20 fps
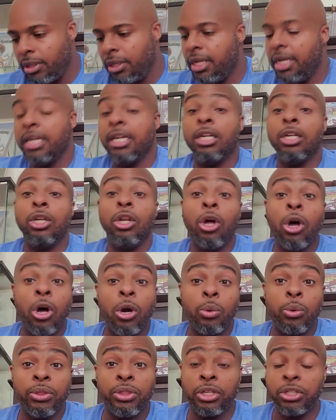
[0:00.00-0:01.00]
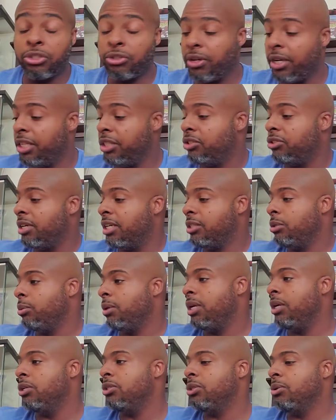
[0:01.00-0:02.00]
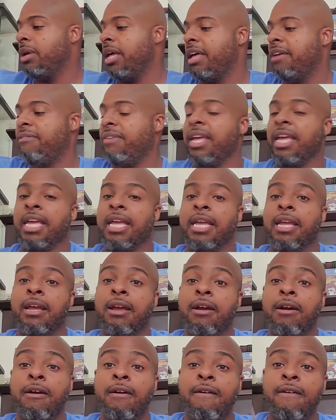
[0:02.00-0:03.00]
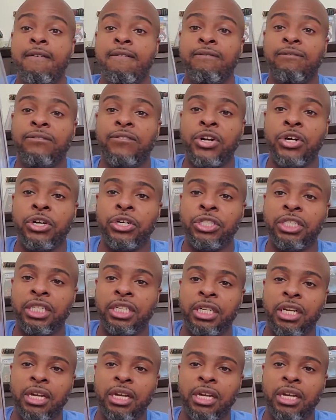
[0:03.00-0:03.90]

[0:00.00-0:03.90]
And along with the trade dress, we also have a Virgin